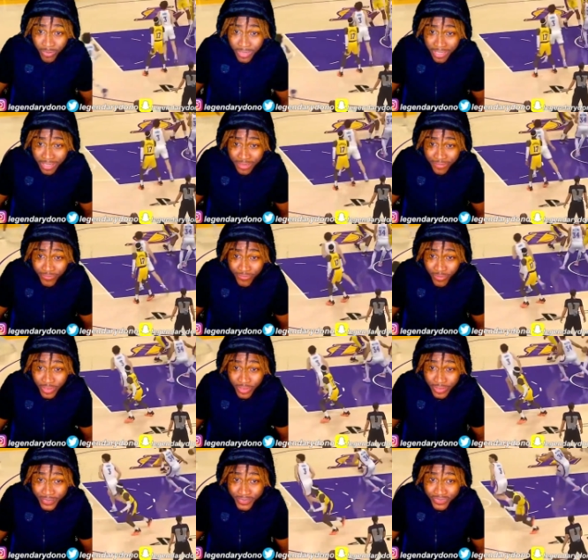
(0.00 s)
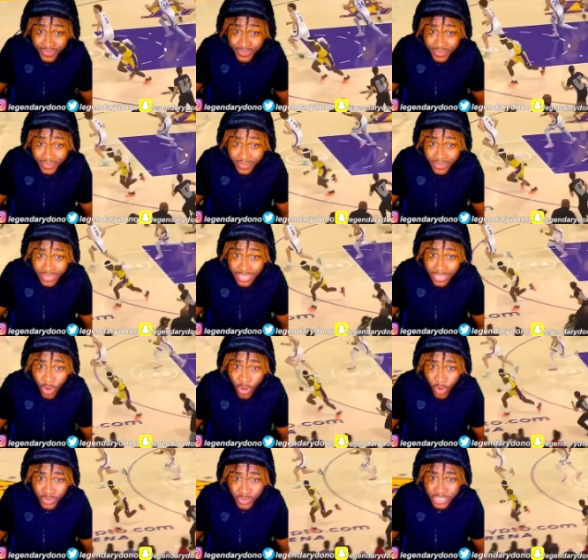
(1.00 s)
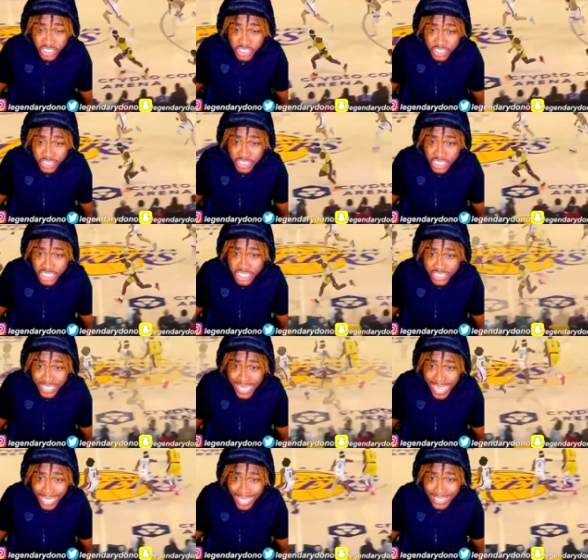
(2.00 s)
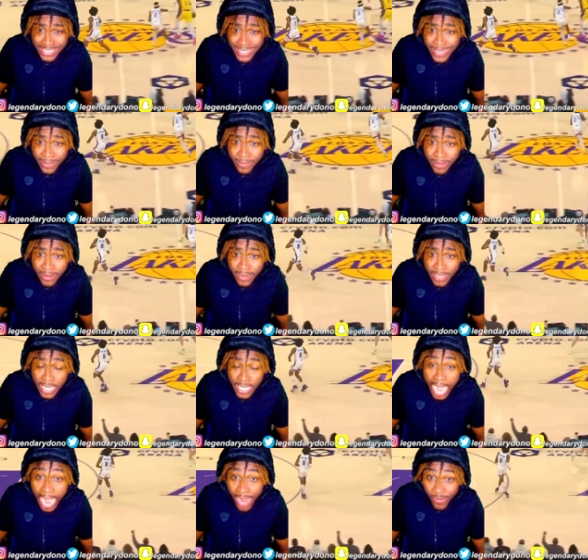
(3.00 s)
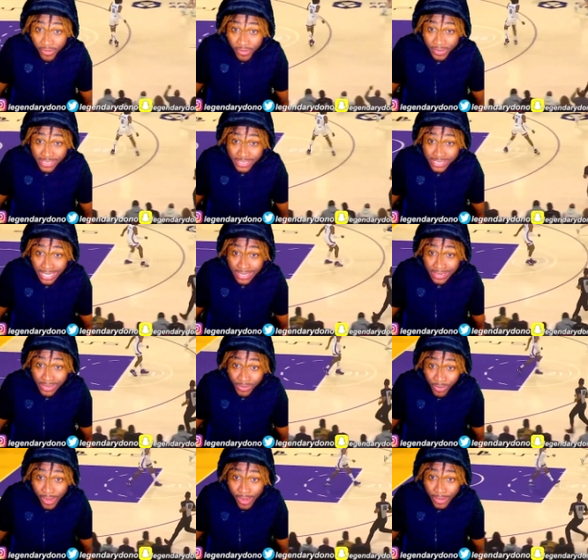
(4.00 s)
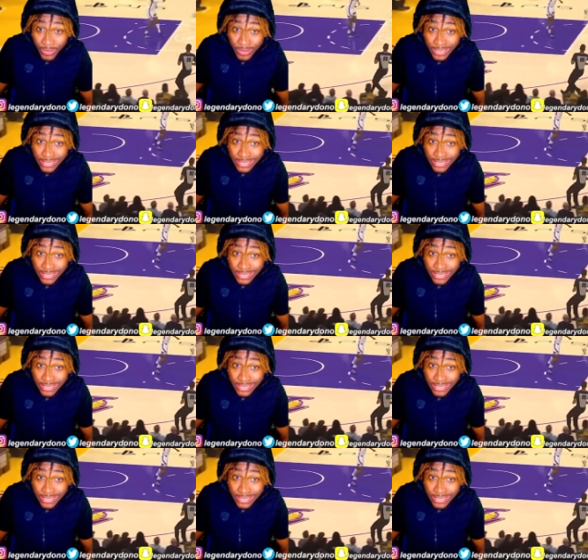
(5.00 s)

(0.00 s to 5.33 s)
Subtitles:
him 140. Holy sheesh, goddamn. I will be signed to LeBron on